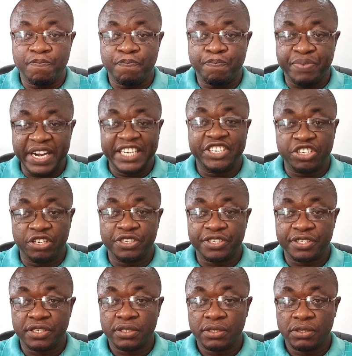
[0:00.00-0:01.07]

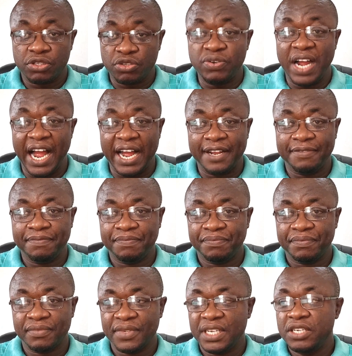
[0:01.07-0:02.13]
precious to her.
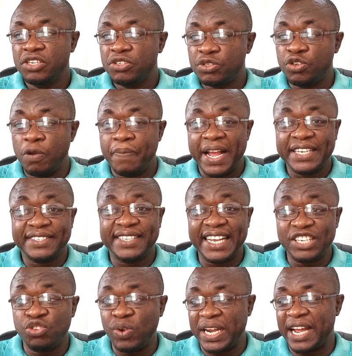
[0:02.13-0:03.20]
So by
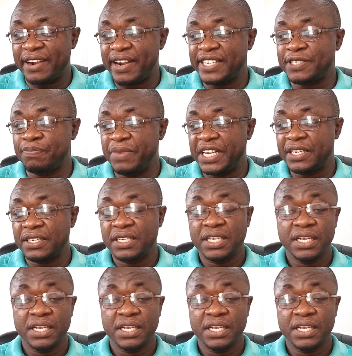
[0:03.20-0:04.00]
sexual harassment,